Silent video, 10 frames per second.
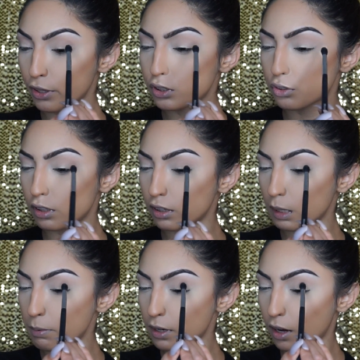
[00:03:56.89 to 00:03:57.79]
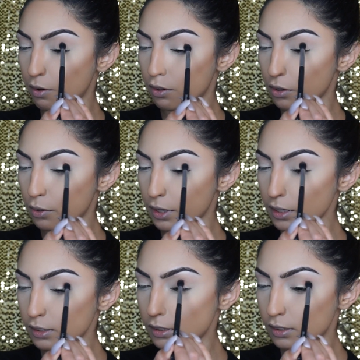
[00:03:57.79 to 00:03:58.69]
so a little bit under the
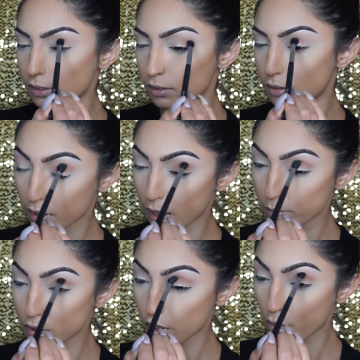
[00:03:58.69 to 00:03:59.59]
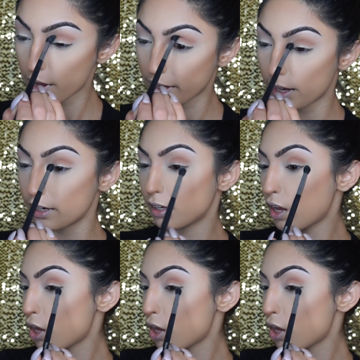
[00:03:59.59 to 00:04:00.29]
crease. And I'm just going in